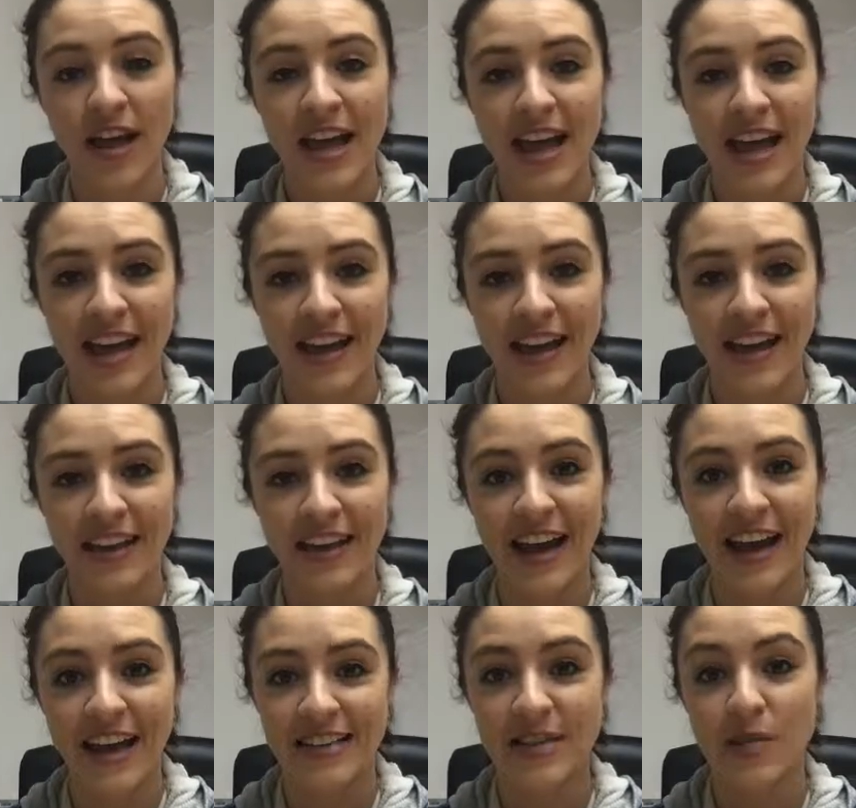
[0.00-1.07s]
and
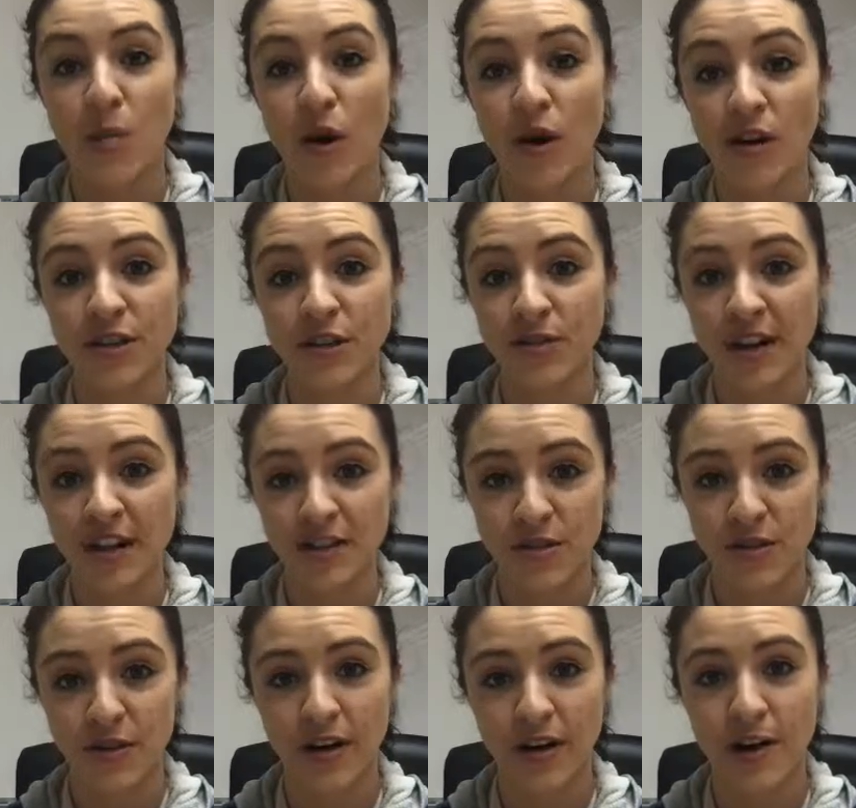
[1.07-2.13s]
asked them all to write a
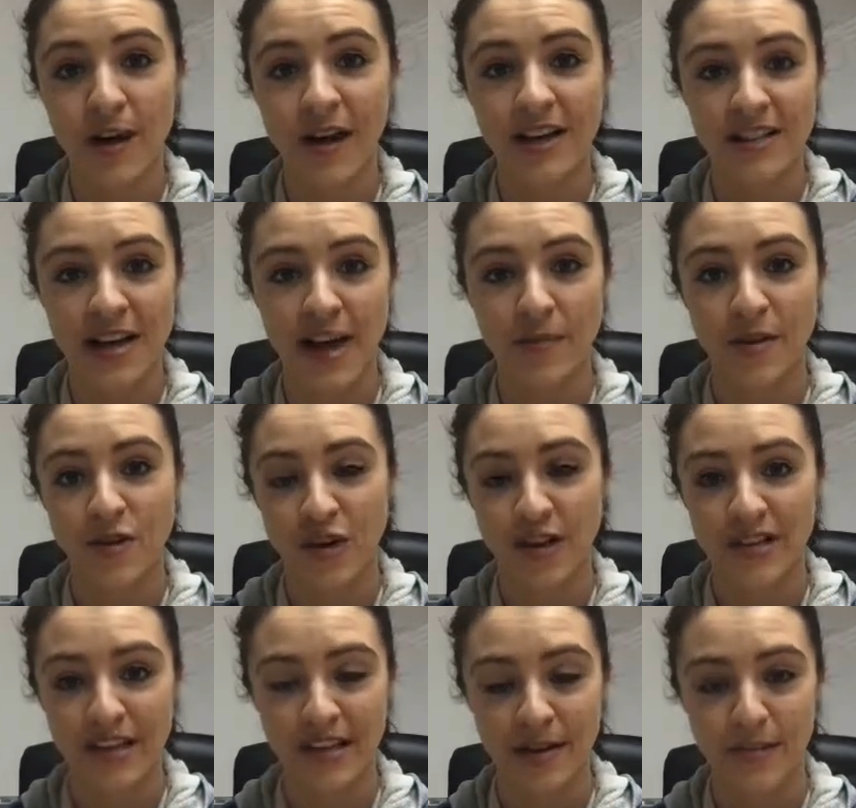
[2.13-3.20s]
story about a time that
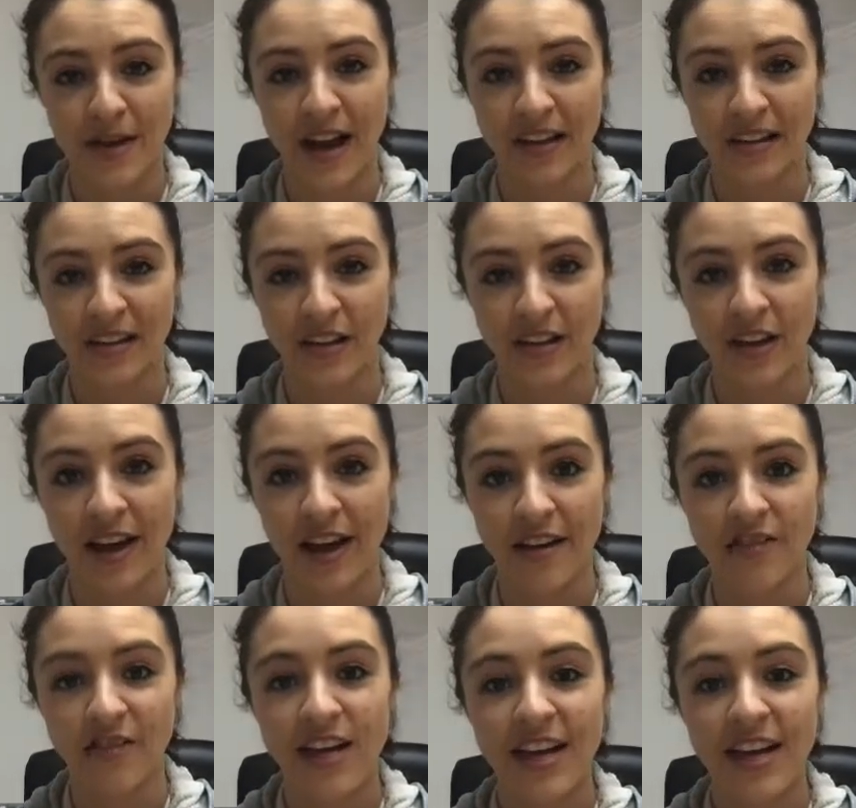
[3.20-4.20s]
Tracy had impacted their life.